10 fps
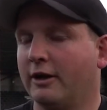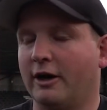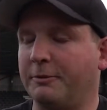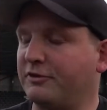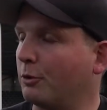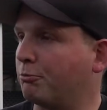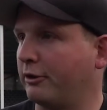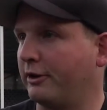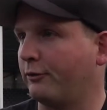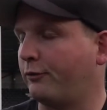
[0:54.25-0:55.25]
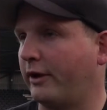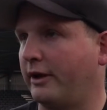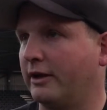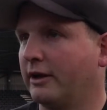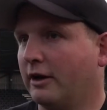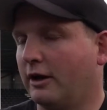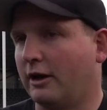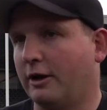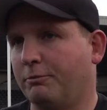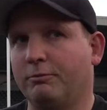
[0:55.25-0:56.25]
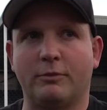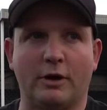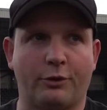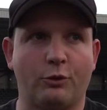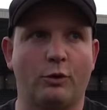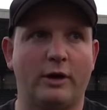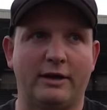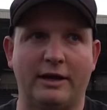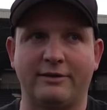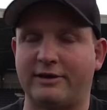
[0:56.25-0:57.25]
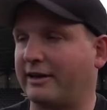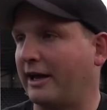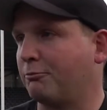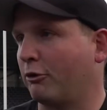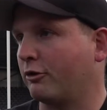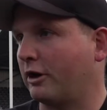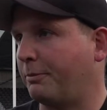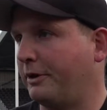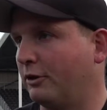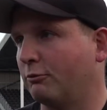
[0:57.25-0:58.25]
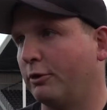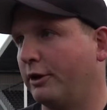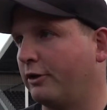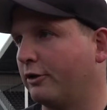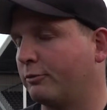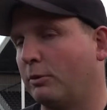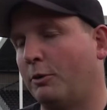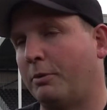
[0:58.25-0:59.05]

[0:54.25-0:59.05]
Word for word: Um, he's got brilliant feet. Um, I thought as that game broke up, he looked really good as well.